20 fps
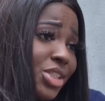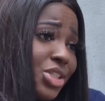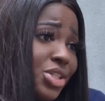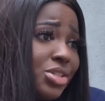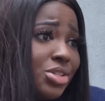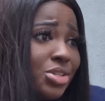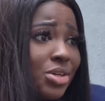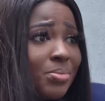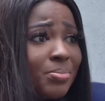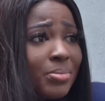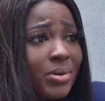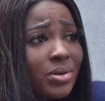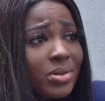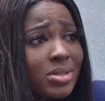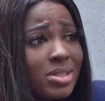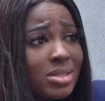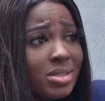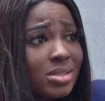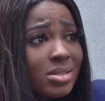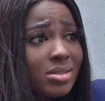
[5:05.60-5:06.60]
she's your
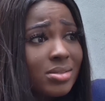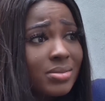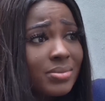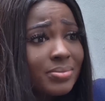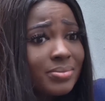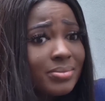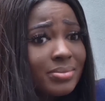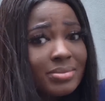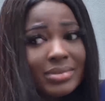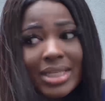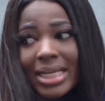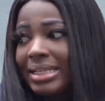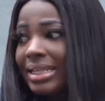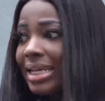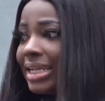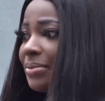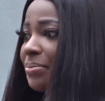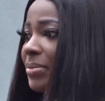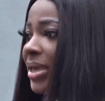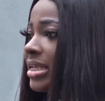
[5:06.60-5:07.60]
boss. And
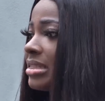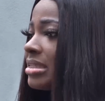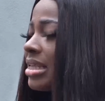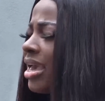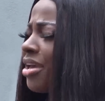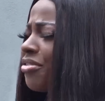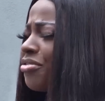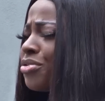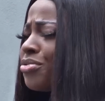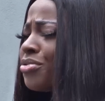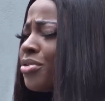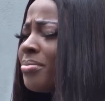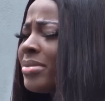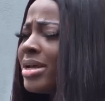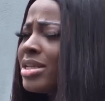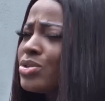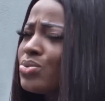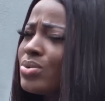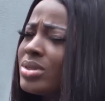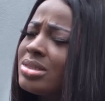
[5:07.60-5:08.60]
that makes every
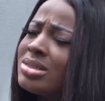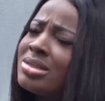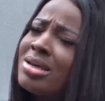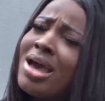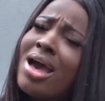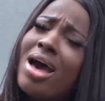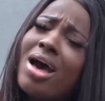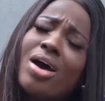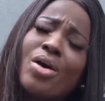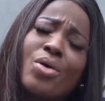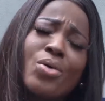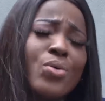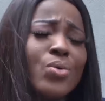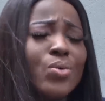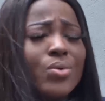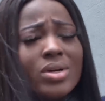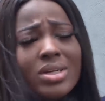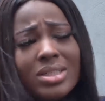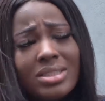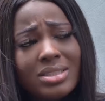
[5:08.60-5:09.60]
romance with her
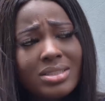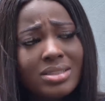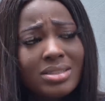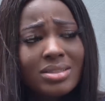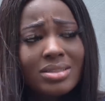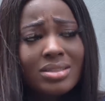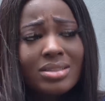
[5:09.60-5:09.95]
awkward.